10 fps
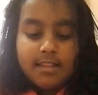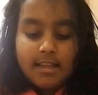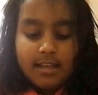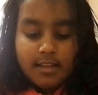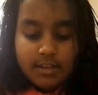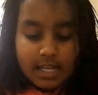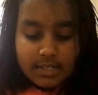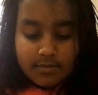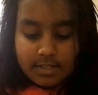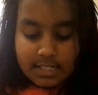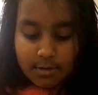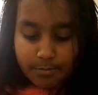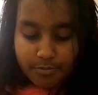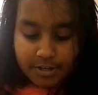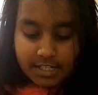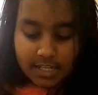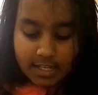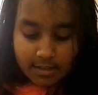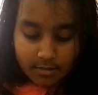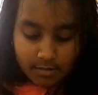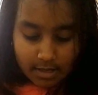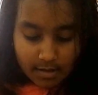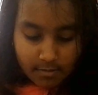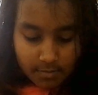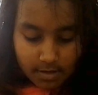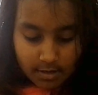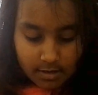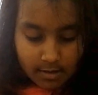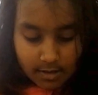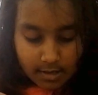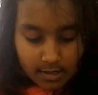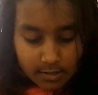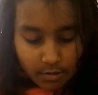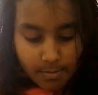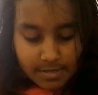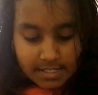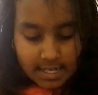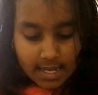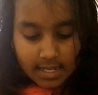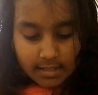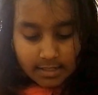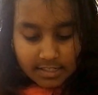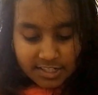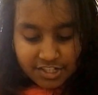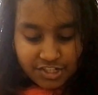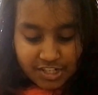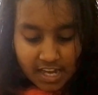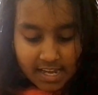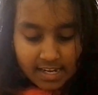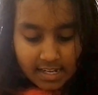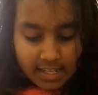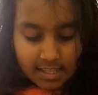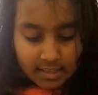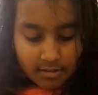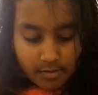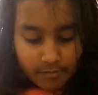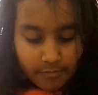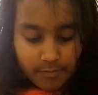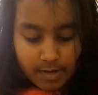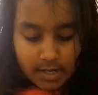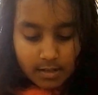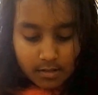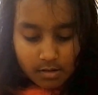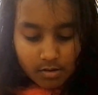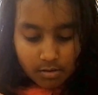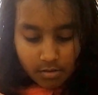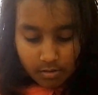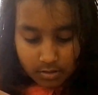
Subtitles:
You can't even see how pretty it is on camera. It's so metallic and shiny, like a real gold.